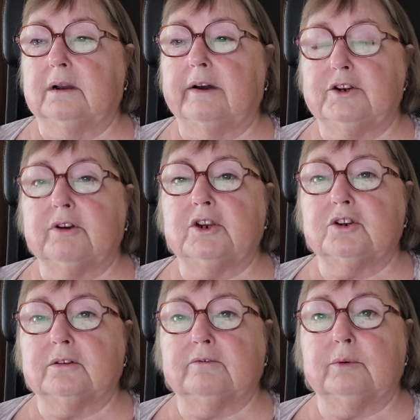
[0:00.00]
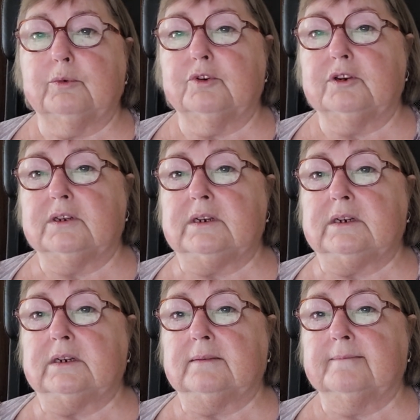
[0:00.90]
hydration from what she's
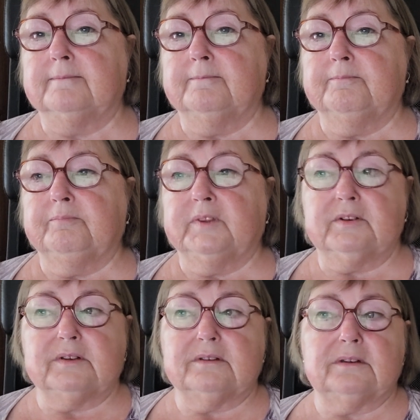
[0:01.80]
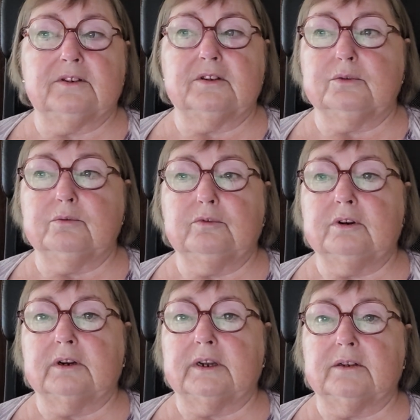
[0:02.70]
eating, because it's just all
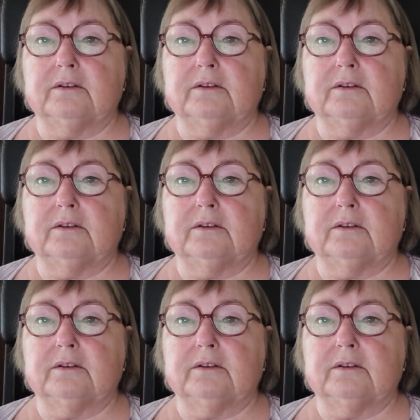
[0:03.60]
dry.